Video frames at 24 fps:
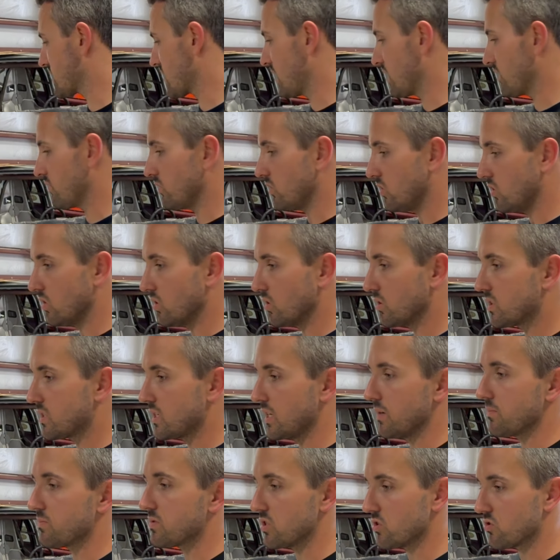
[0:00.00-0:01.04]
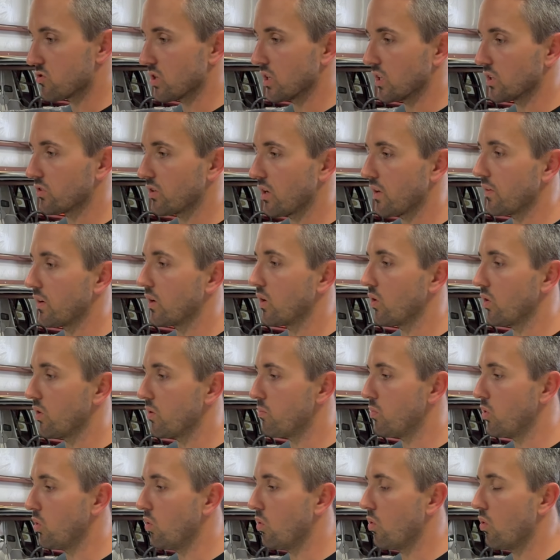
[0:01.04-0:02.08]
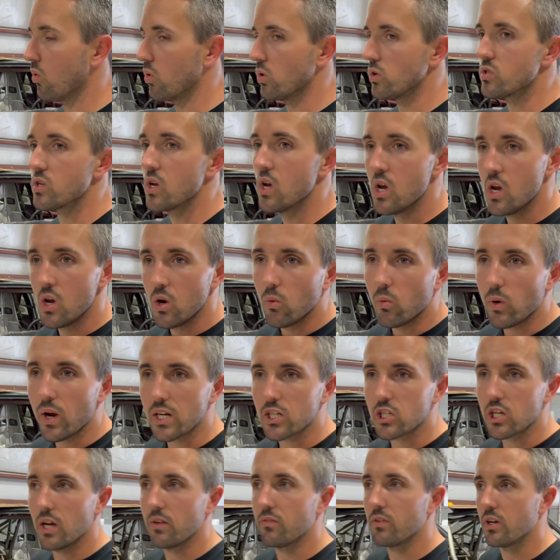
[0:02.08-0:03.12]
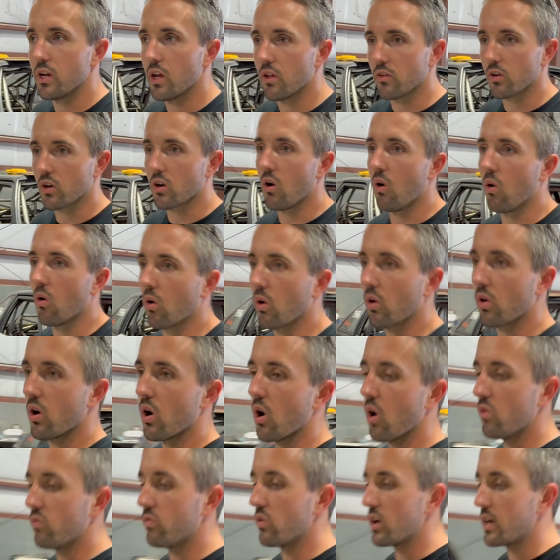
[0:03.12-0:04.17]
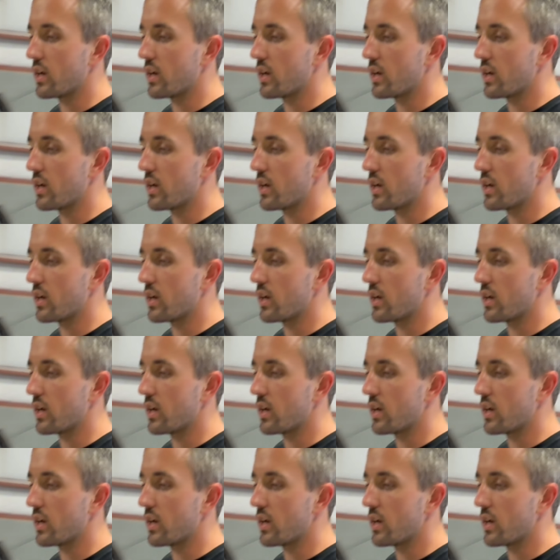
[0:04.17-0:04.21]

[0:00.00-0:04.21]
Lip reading: kind of a little tips and tricks right there on the bullhorns. We actually have another car over